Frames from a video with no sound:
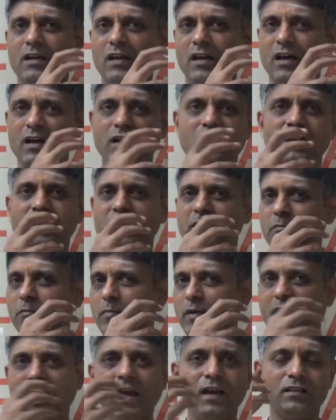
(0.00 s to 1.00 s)
ugly
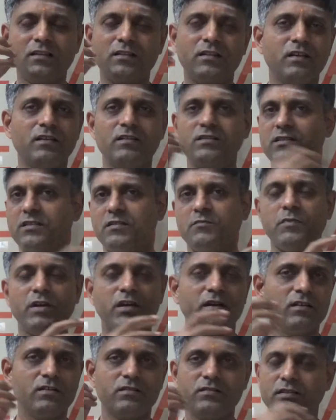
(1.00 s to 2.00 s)
black thing she
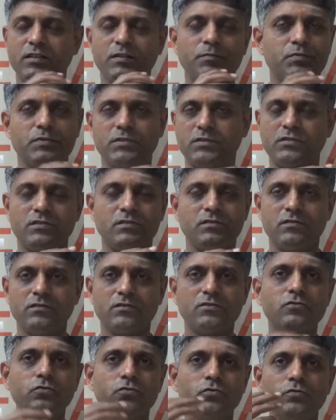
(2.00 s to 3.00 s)
made his lips
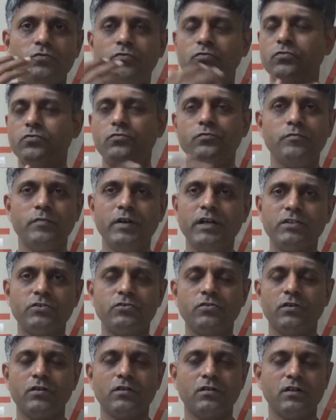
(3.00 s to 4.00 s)
to make
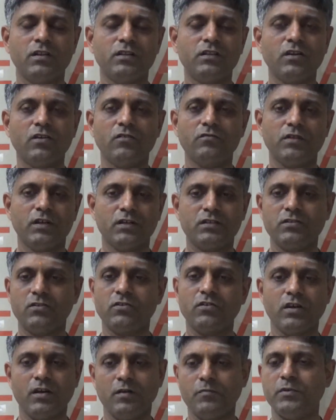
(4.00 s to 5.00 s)
sure nothing of that
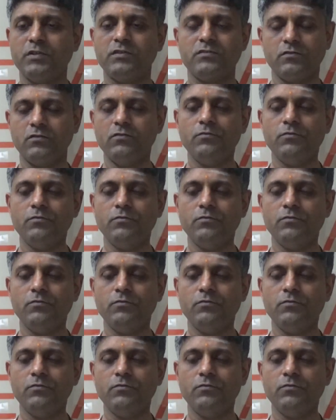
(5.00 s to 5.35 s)
sort happens,